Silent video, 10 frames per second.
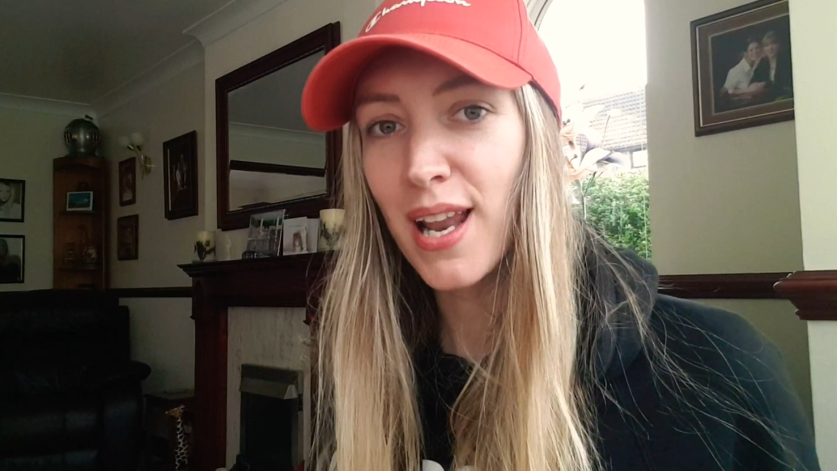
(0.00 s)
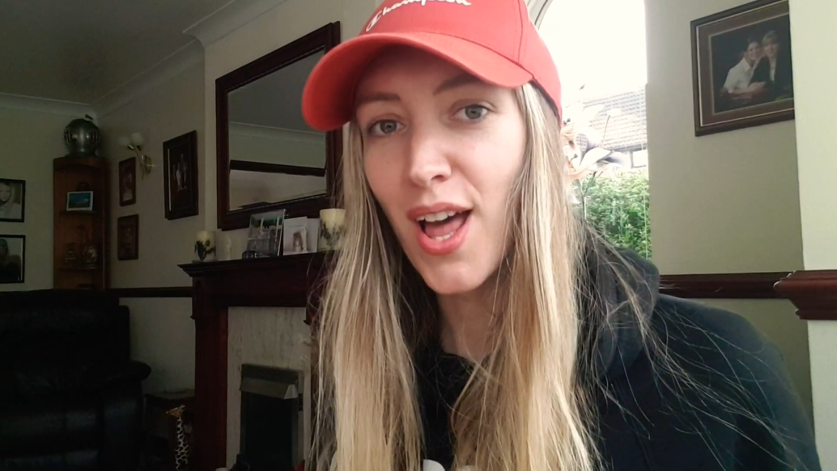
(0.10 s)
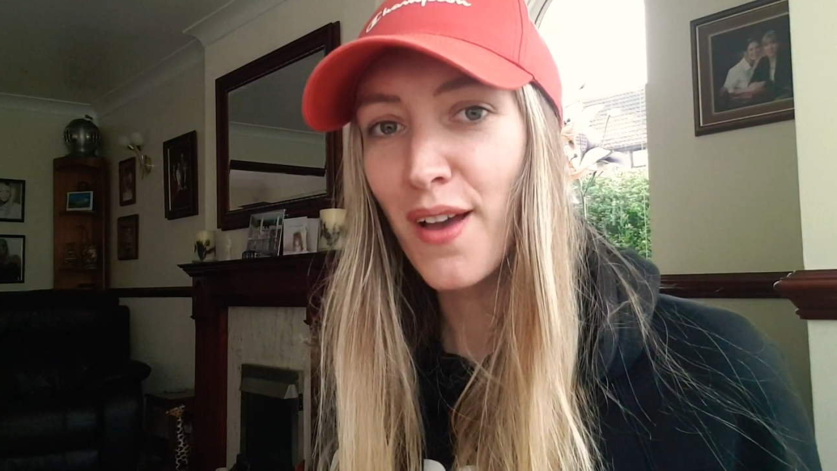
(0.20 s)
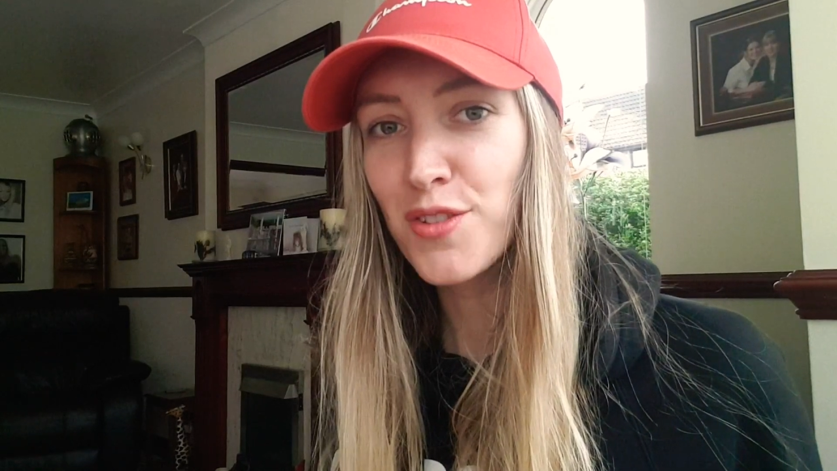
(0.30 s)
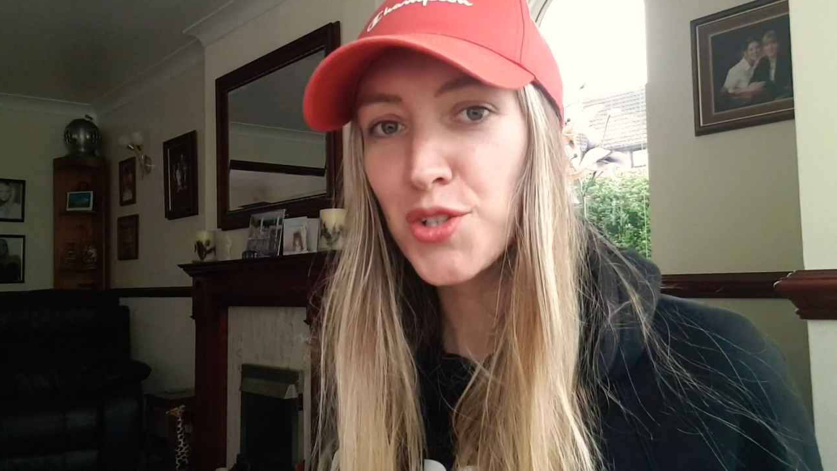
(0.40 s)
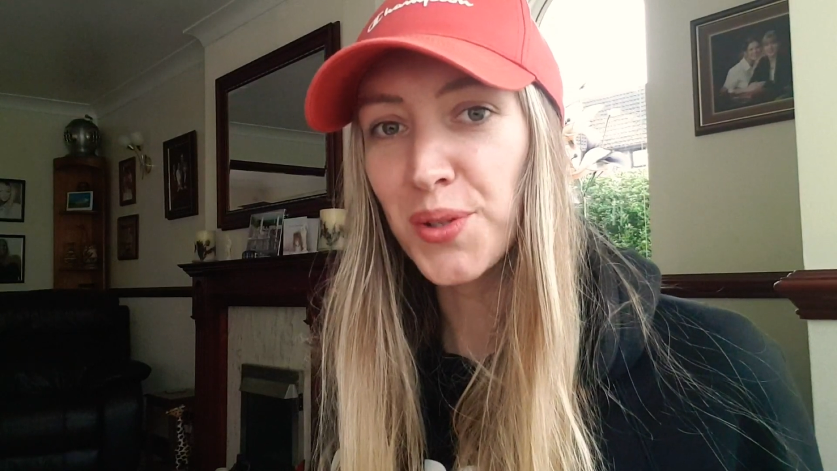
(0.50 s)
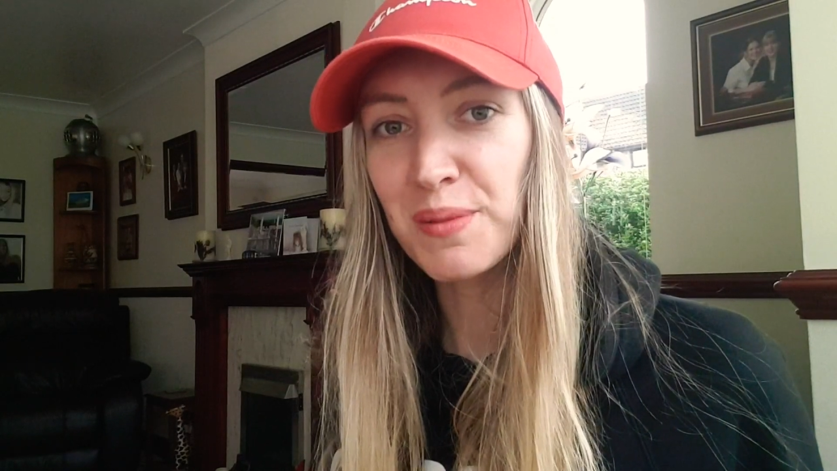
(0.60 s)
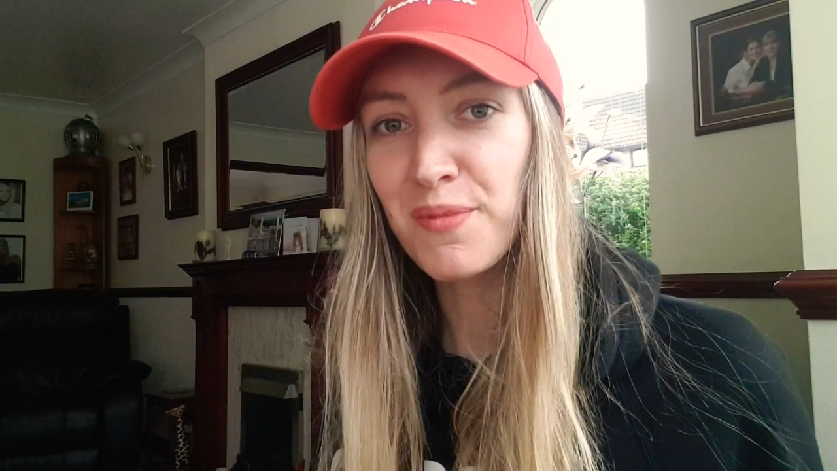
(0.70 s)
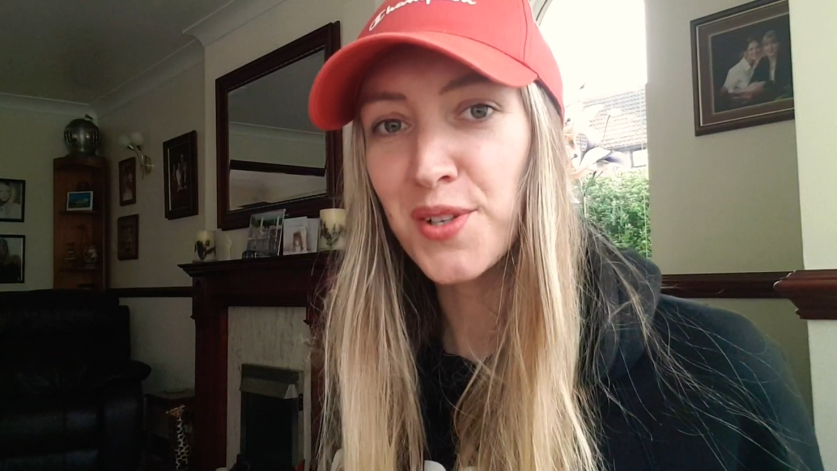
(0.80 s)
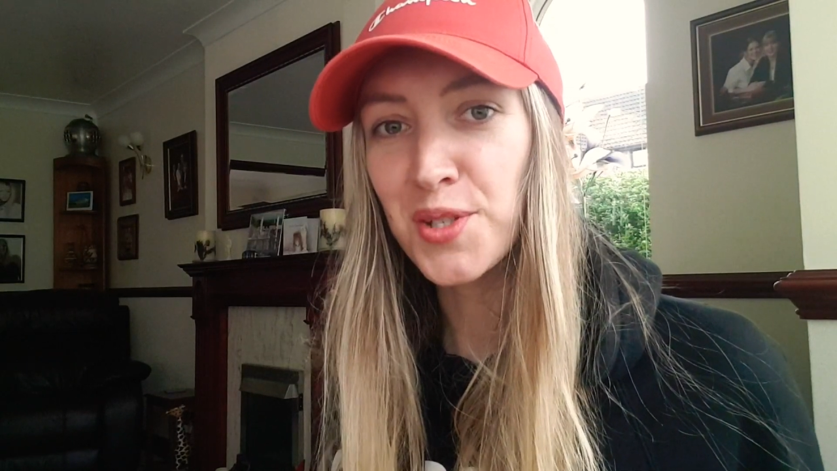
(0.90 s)
live
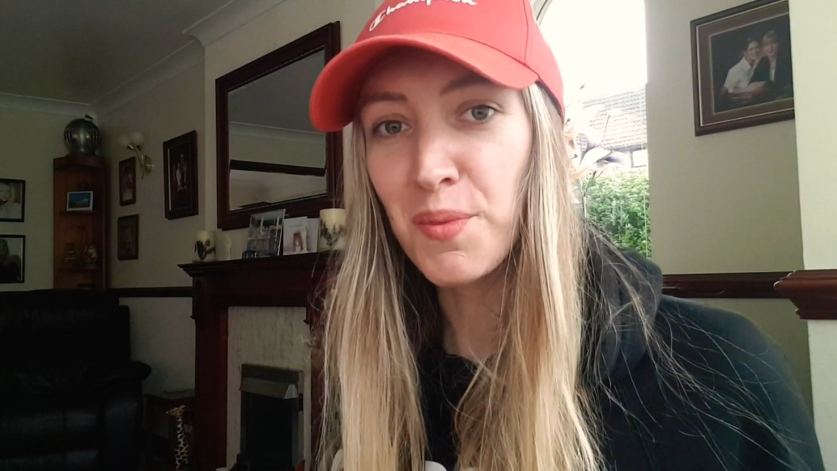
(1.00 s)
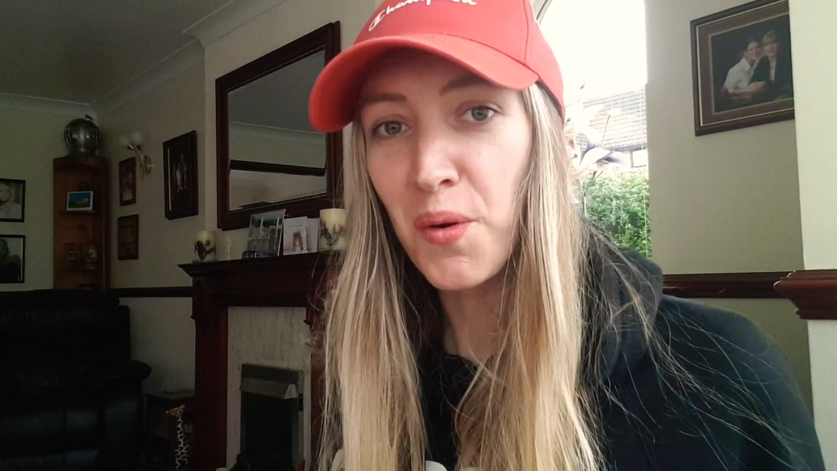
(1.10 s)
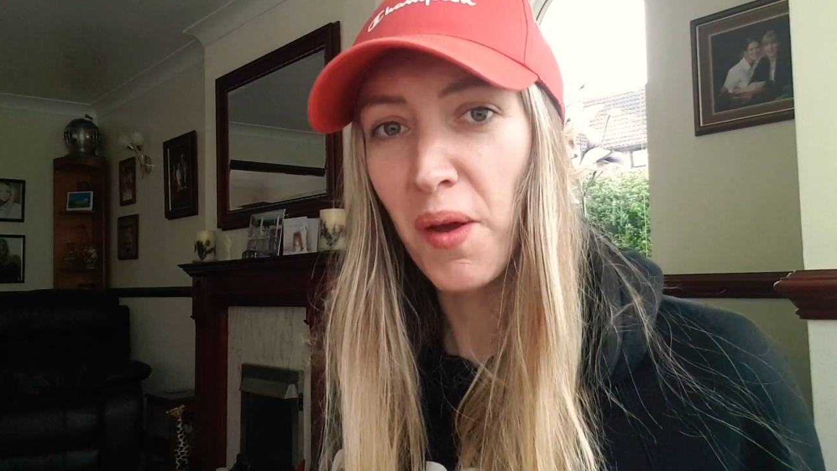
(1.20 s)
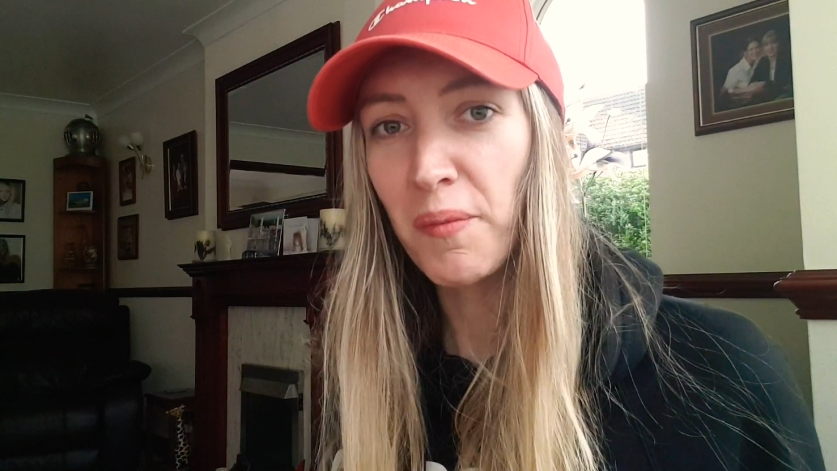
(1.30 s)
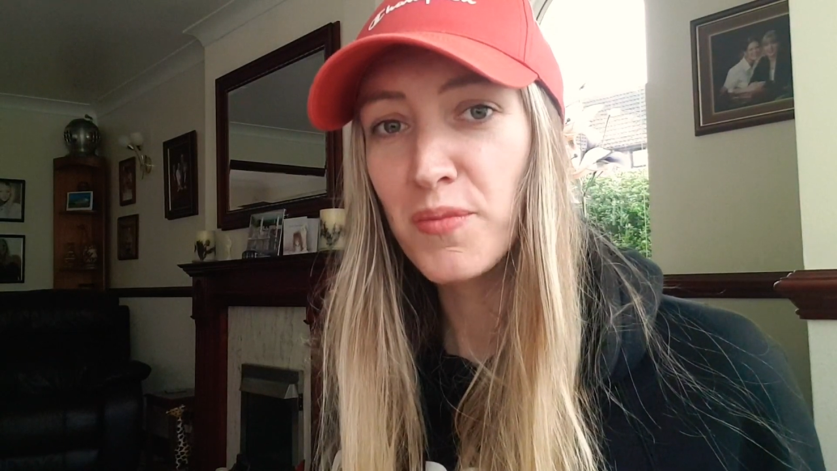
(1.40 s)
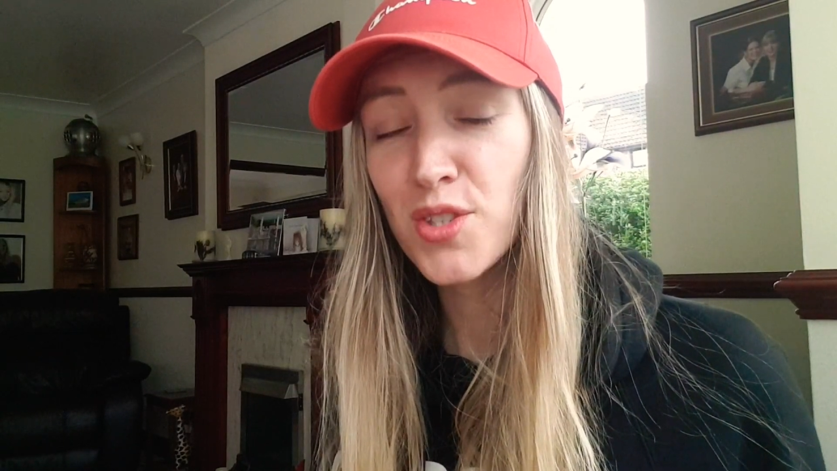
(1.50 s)
stream for tomorrow.